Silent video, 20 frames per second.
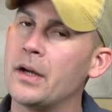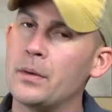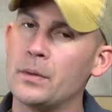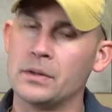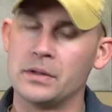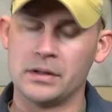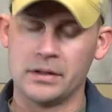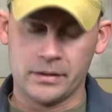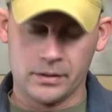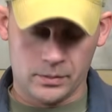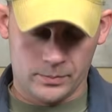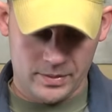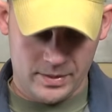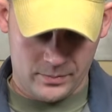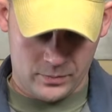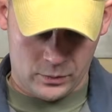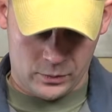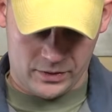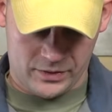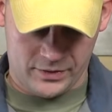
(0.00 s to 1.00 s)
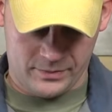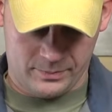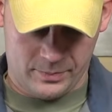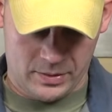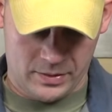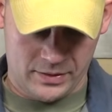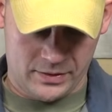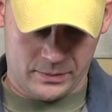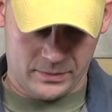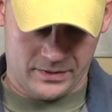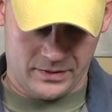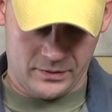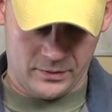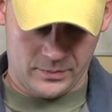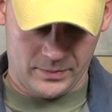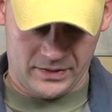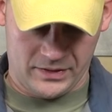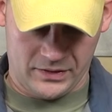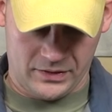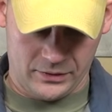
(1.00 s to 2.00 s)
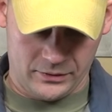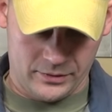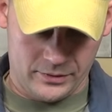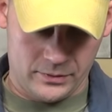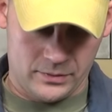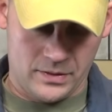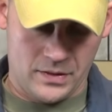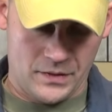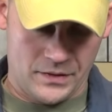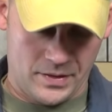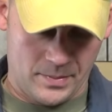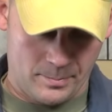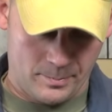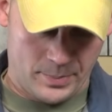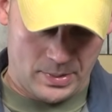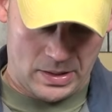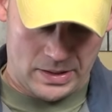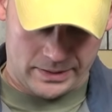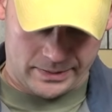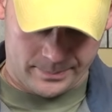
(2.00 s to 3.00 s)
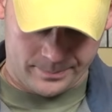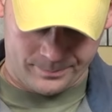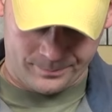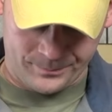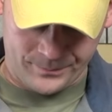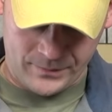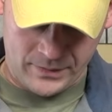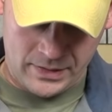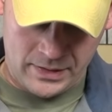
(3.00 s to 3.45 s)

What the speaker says: go a little bit more sparse with your material on the bottom